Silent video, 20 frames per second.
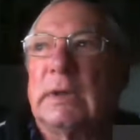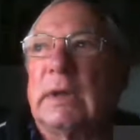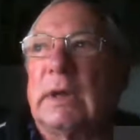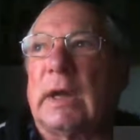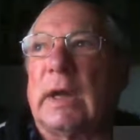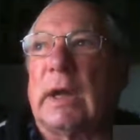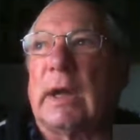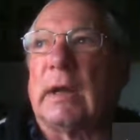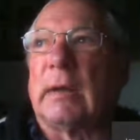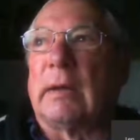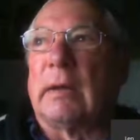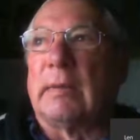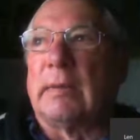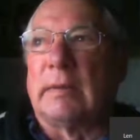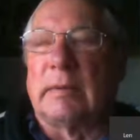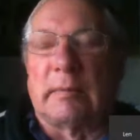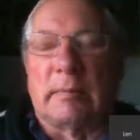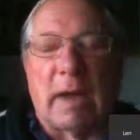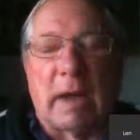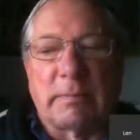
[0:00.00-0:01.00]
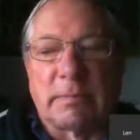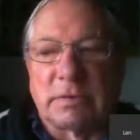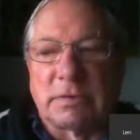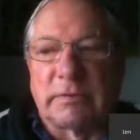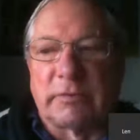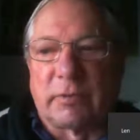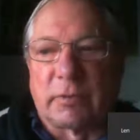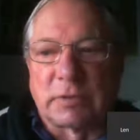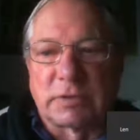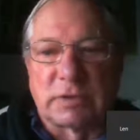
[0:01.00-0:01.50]
I mean, I was
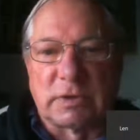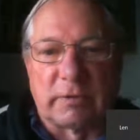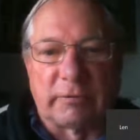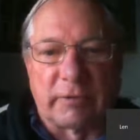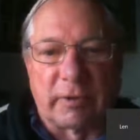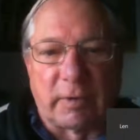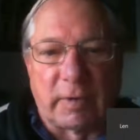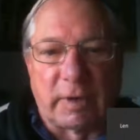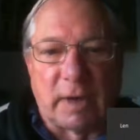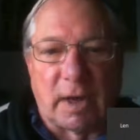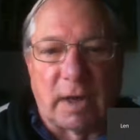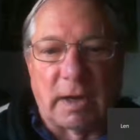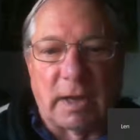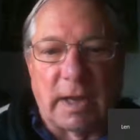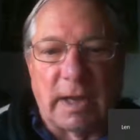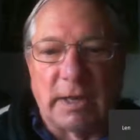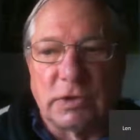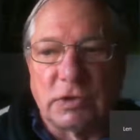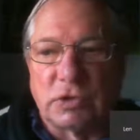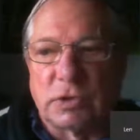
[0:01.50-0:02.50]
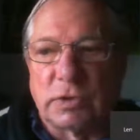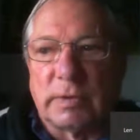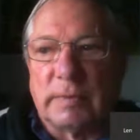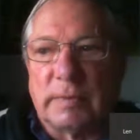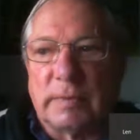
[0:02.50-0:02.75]
divorced at a very young age.